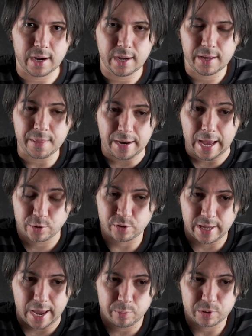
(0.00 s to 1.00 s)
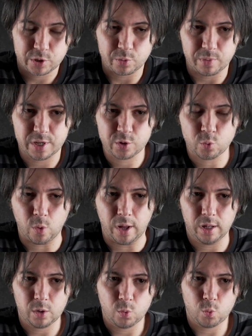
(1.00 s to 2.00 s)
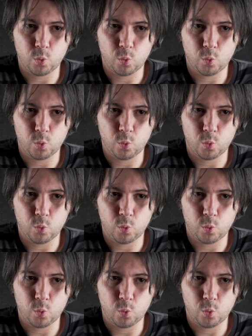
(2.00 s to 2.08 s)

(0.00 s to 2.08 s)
actually happened to me as well,